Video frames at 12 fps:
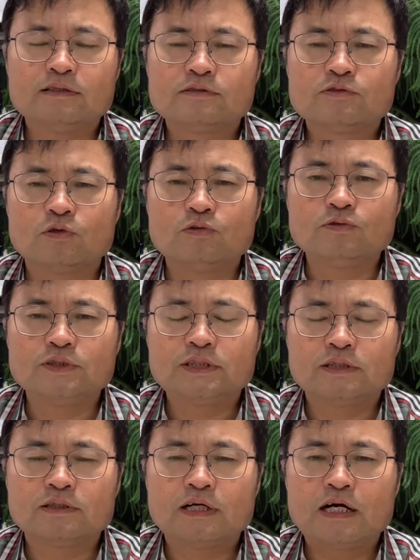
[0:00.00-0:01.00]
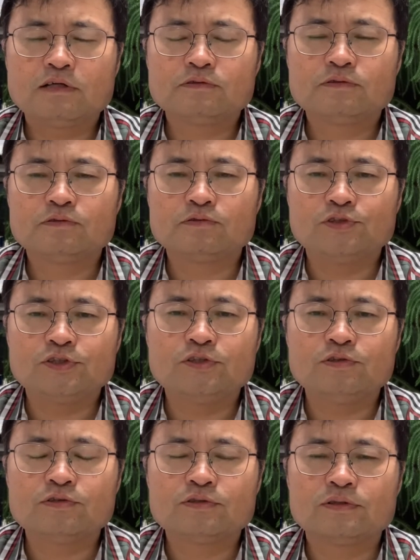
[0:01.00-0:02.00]
solution how to
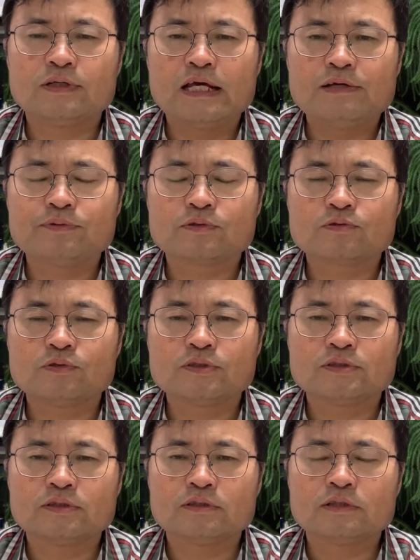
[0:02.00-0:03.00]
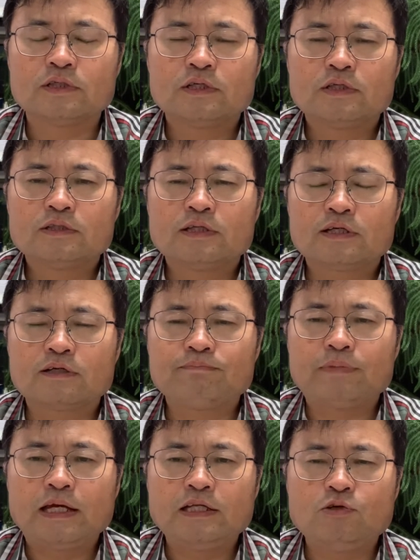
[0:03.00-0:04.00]
reduce the labor cost. There are
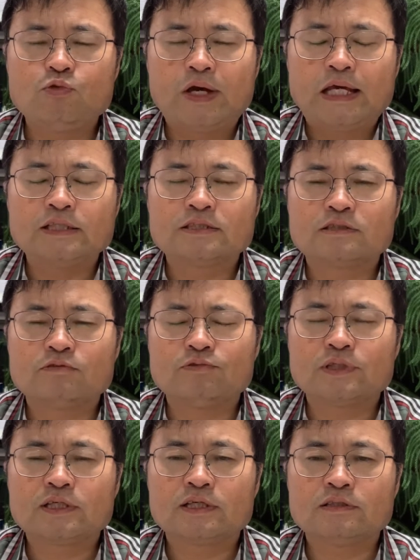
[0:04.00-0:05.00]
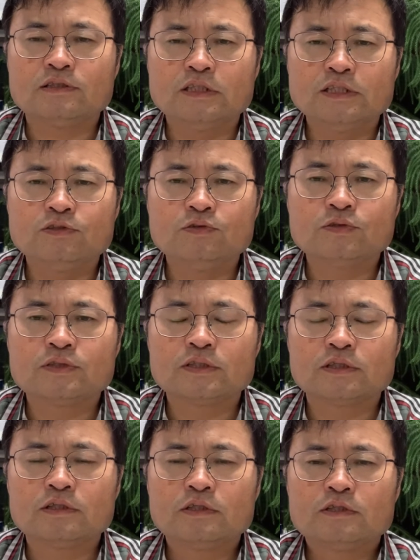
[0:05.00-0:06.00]
many ways we can reduce.
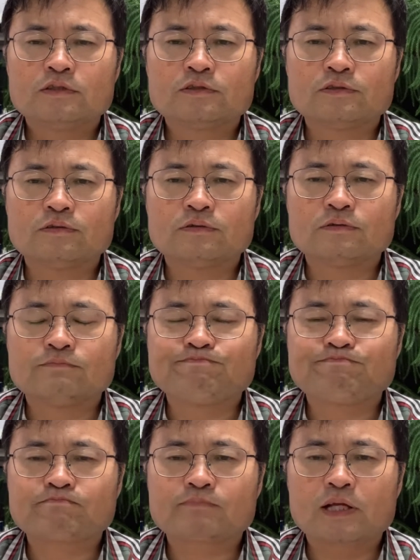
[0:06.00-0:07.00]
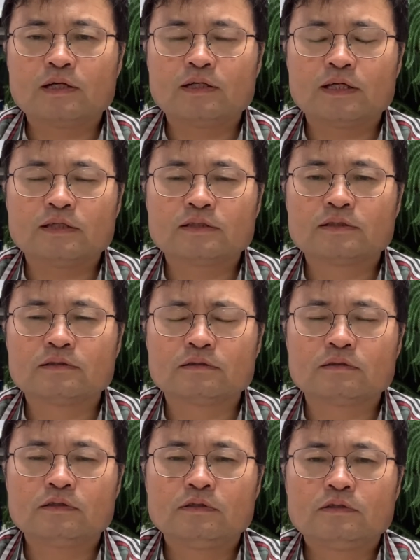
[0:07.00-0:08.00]
So like
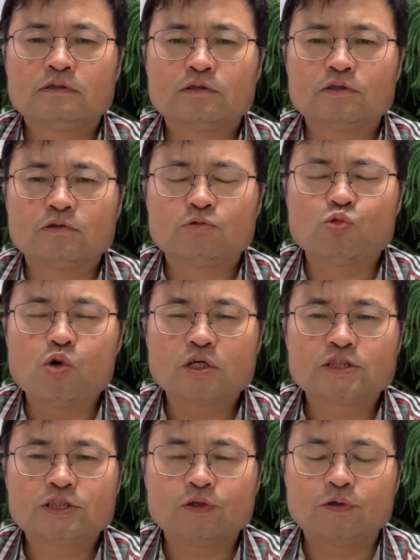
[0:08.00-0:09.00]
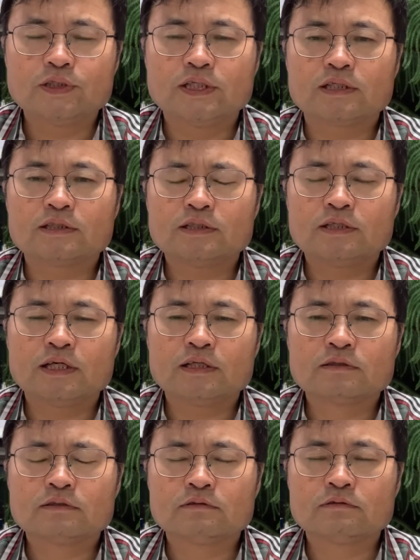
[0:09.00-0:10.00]
work sharing,
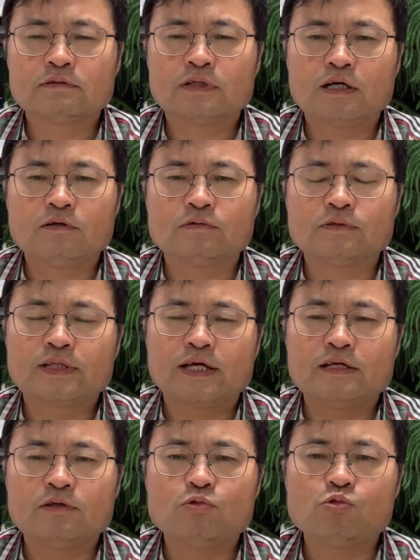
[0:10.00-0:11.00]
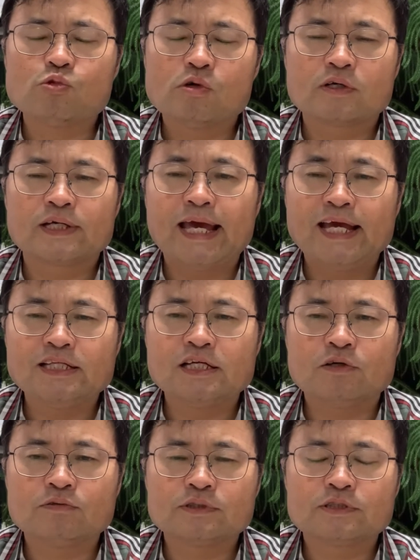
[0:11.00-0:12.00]
like now they work 8
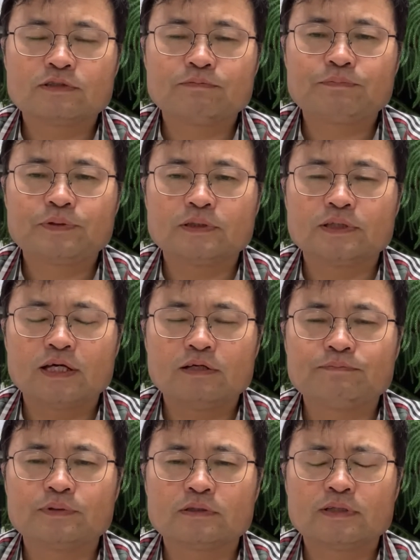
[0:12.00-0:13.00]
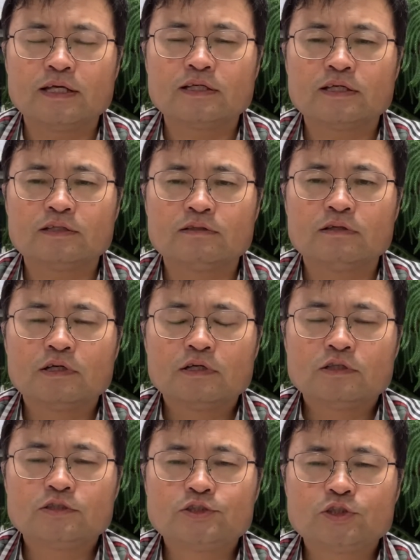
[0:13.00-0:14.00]
hours per day, but they can
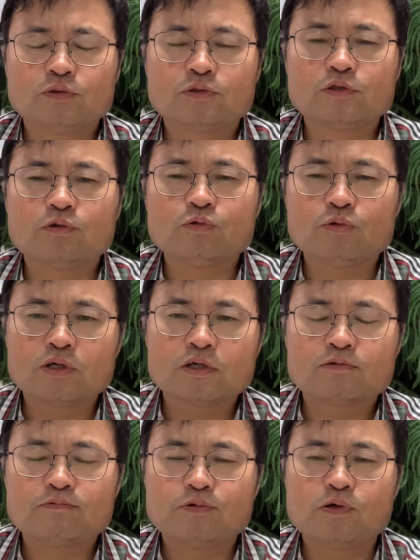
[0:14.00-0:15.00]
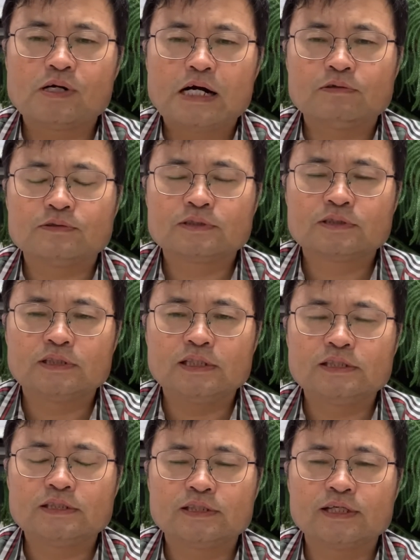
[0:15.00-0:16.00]
show the work 4 hours
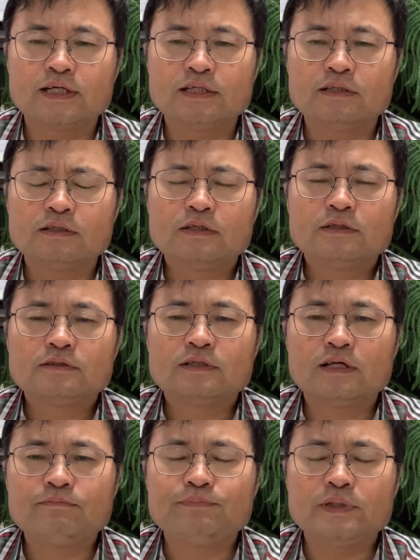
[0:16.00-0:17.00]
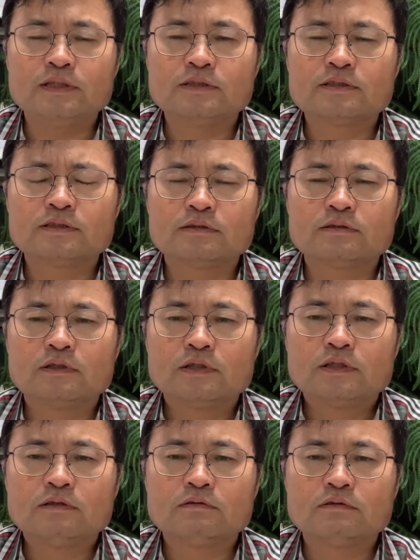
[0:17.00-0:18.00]
each day. That means
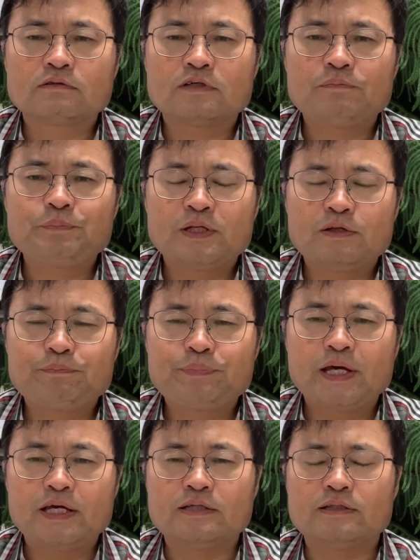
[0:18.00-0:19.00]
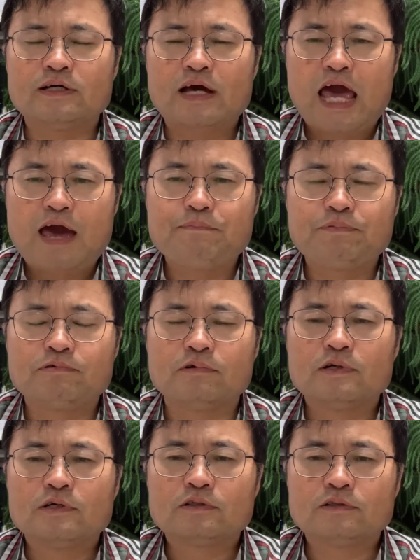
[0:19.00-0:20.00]
company pay half
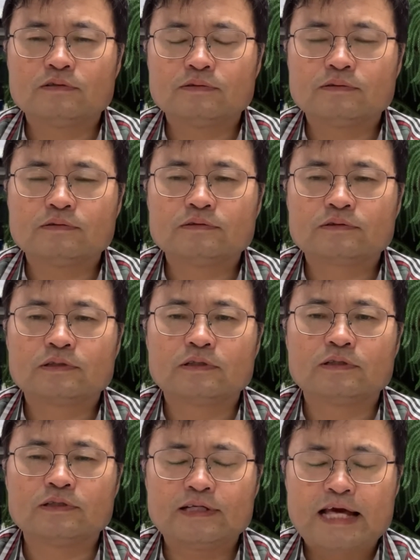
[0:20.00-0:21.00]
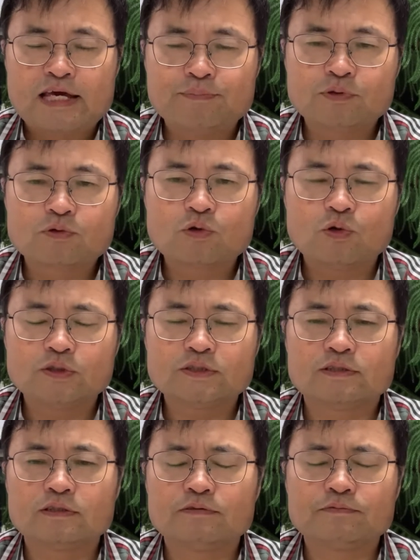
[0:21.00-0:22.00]
the labor
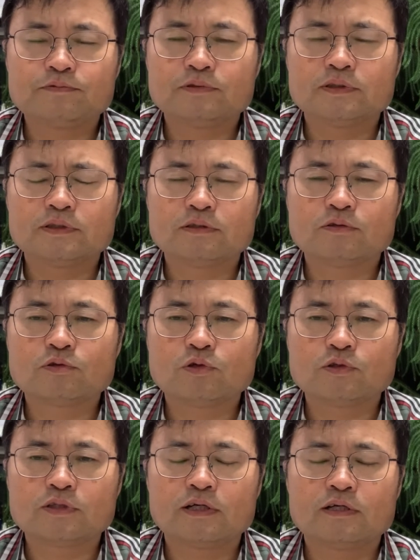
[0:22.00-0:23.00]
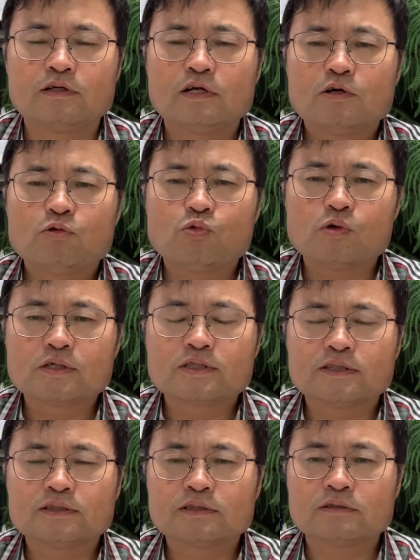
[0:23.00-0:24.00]
cost for the total workers.